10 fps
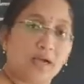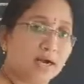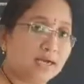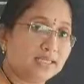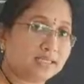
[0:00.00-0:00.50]

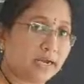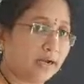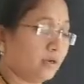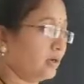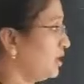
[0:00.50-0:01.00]

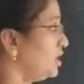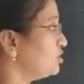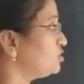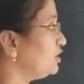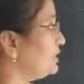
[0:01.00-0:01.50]
Understand?
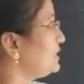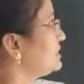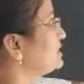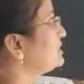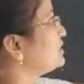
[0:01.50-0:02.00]
So this
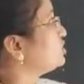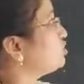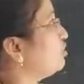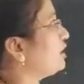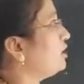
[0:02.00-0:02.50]
is the
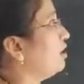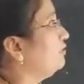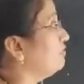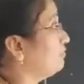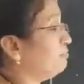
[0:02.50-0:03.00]
story
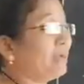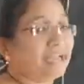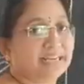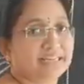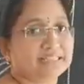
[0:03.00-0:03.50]
of
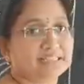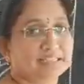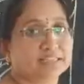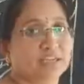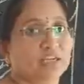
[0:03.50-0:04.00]

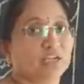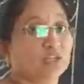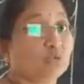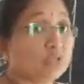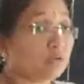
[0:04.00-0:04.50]
magnets.
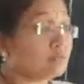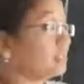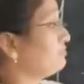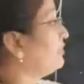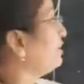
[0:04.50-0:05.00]

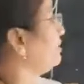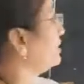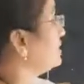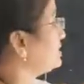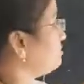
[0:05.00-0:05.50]
2005
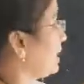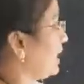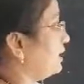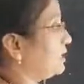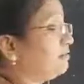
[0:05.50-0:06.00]
years
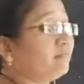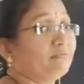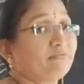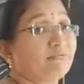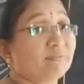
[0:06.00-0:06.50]
back,
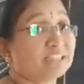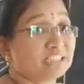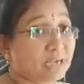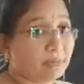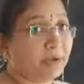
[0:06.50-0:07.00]

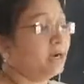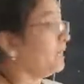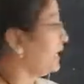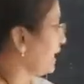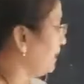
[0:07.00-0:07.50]

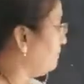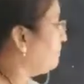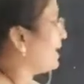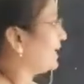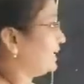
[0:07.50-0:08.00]
shepherd named
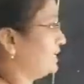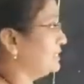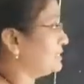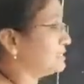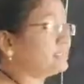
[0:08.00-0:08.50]

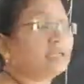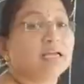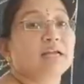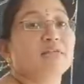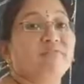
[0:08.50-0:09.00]
Magnus,
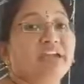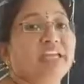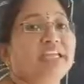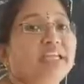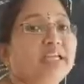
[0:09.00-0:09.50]

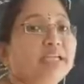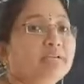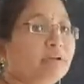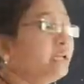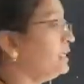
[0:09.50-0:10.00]
when
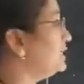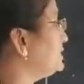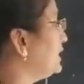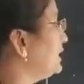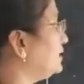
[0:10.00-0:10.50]
he
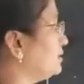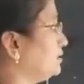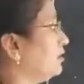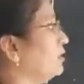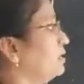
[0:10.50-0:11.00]
take
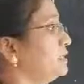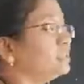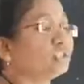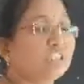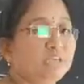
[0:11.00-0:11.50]

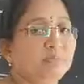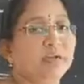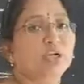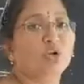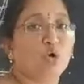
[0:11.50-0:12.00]
his sheep
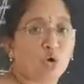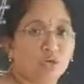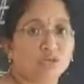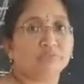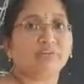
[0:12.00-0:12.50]
and
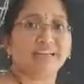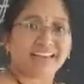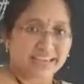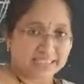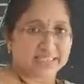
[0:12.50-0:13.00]
goat for
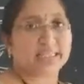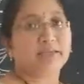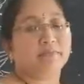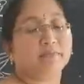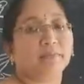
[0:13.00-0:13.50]

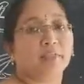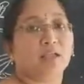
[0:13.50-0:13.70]
grazing,